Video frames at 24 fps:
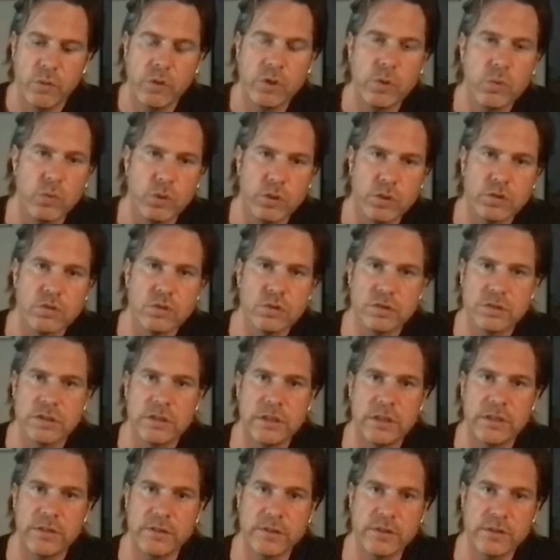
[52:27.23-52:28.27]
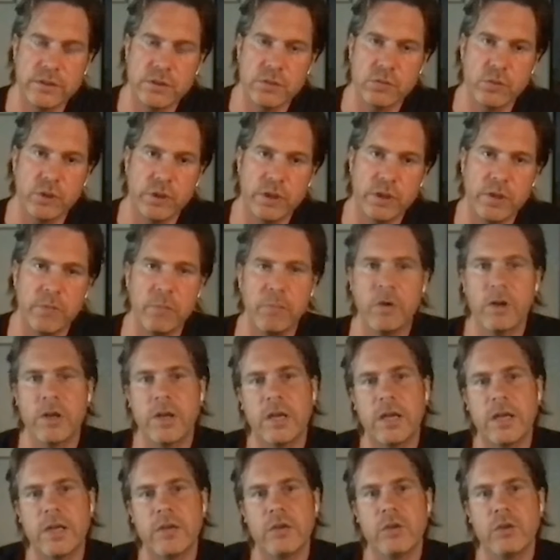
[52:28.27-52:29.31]
We want to tell it this way,
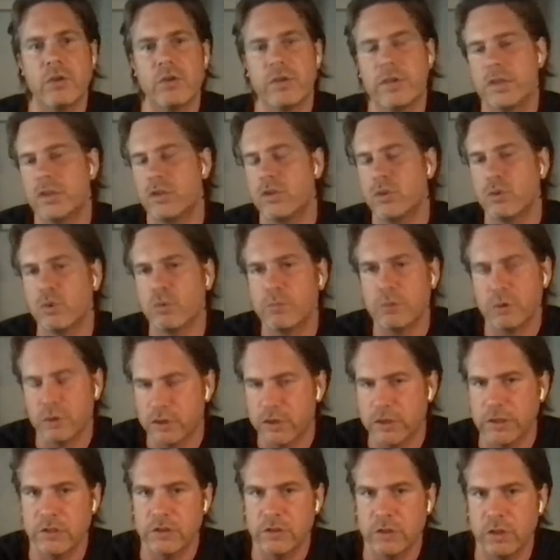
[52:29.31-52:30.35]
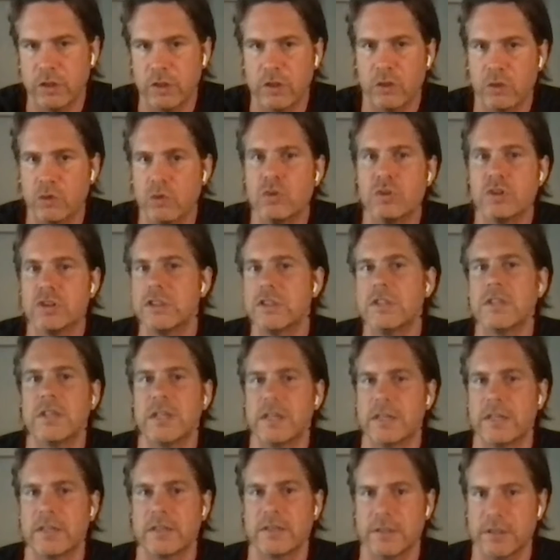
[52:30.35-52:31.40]
but I know that you potentially could see
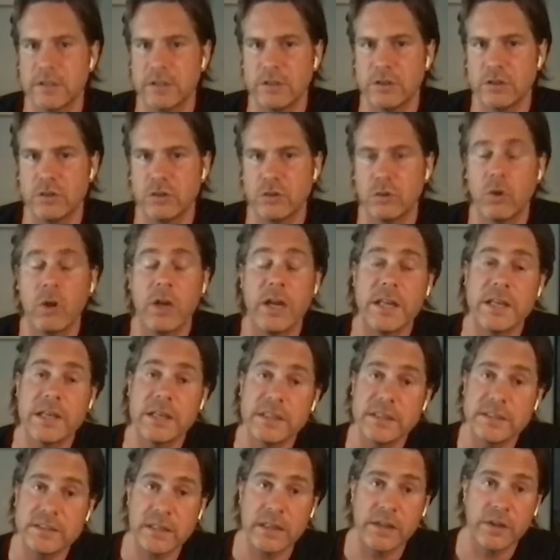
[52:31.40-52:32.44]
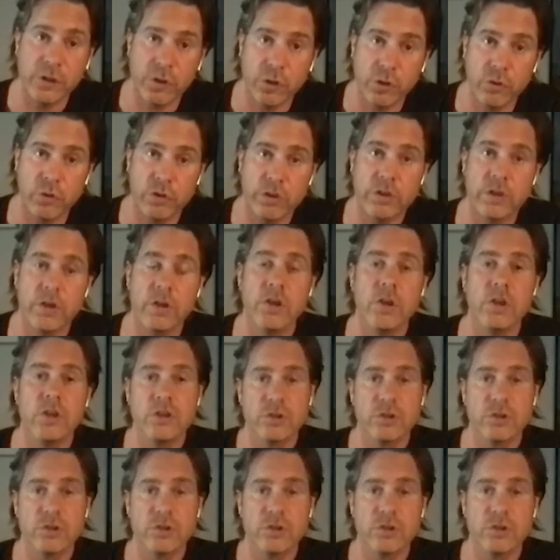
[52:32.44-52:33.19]
that as an issue. At least I know it,